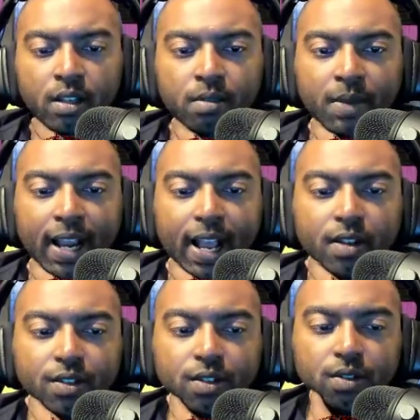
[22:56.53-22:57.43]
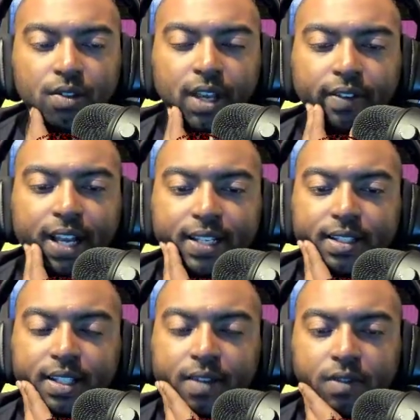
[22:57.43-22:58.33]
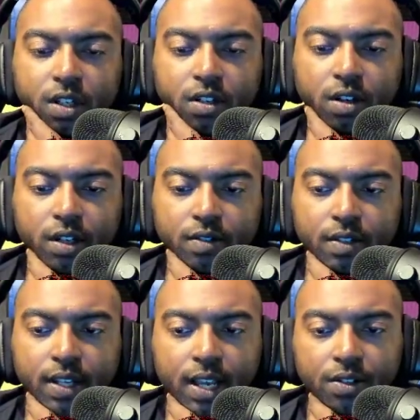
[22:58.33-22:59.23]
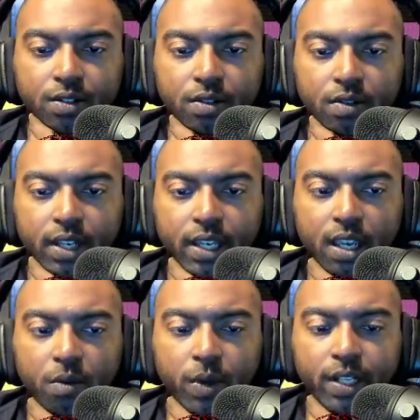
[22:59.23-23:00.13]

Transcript: My Houndstooth, I've got 70 shards of this Houndstooth. I can't wait